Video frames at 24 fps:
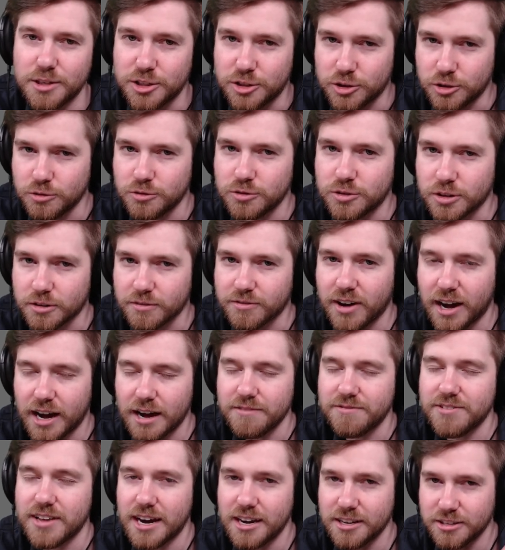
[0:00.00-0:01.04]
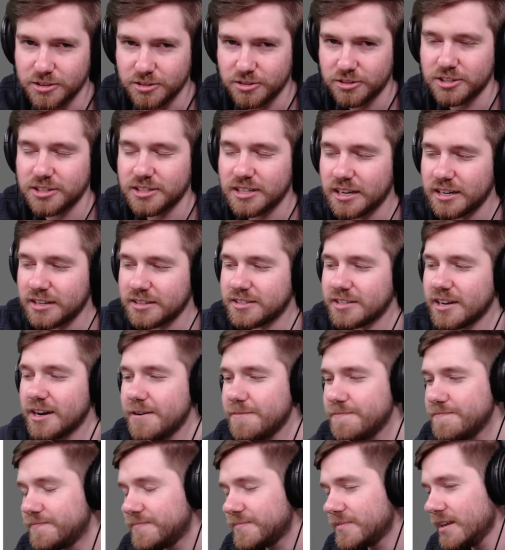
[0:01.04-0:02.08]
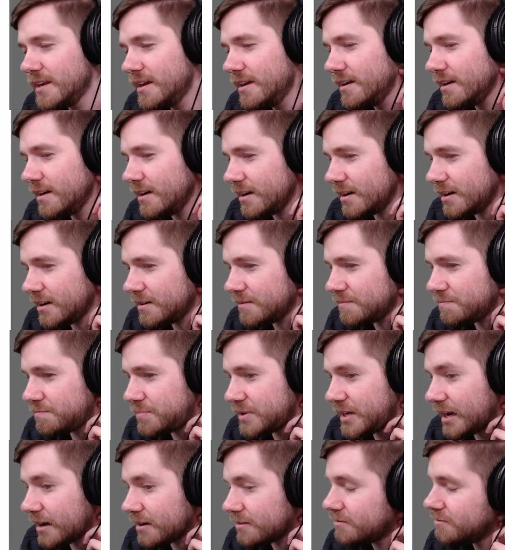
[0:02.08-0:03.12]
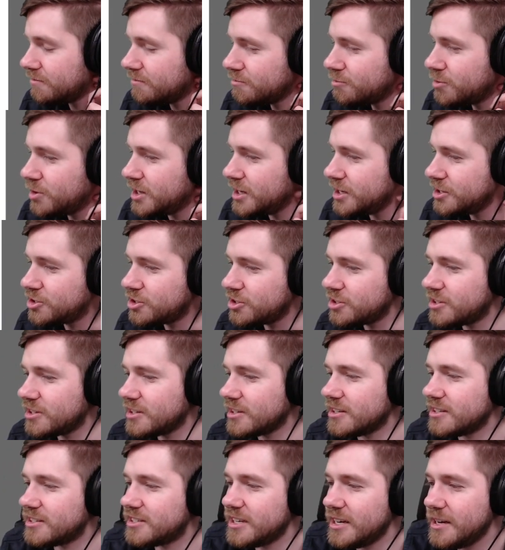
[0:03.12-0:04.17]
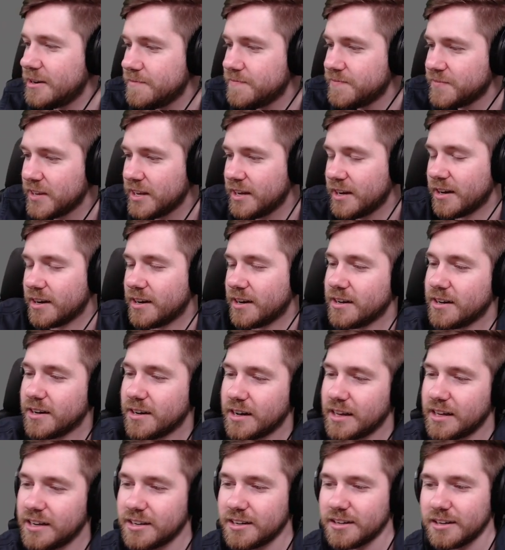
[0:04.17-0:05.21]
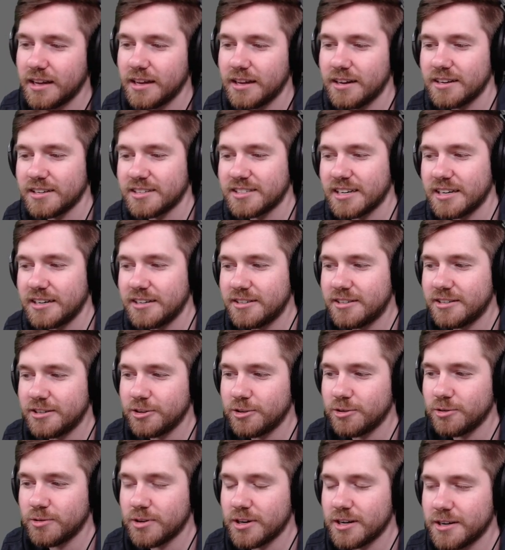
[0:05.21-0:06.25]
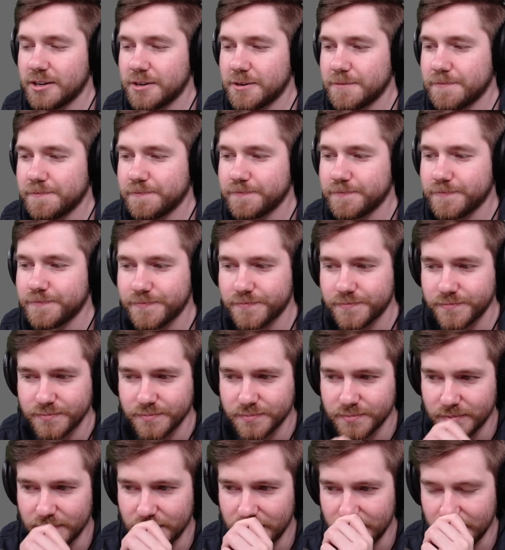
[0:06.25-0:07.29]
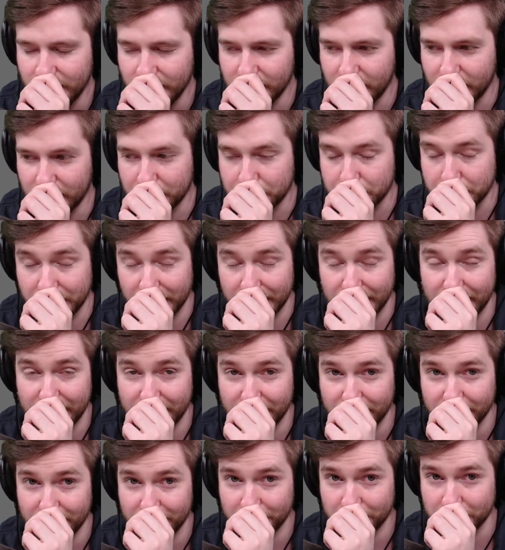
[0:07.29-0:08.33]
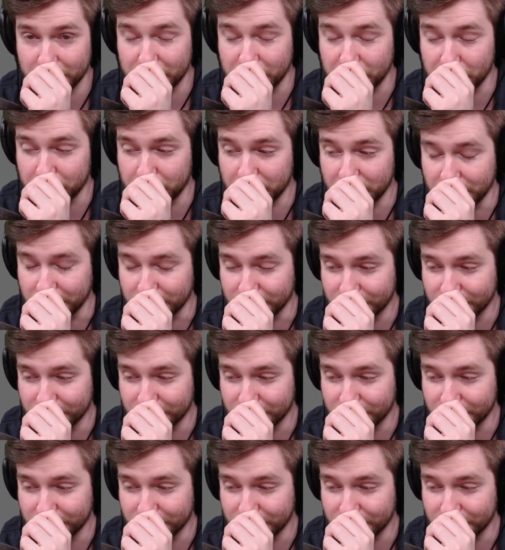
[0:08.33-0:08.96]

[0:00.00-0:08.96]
do survive that, so just a heads up. But yeah, really interesting to see, and excited to play with the new build.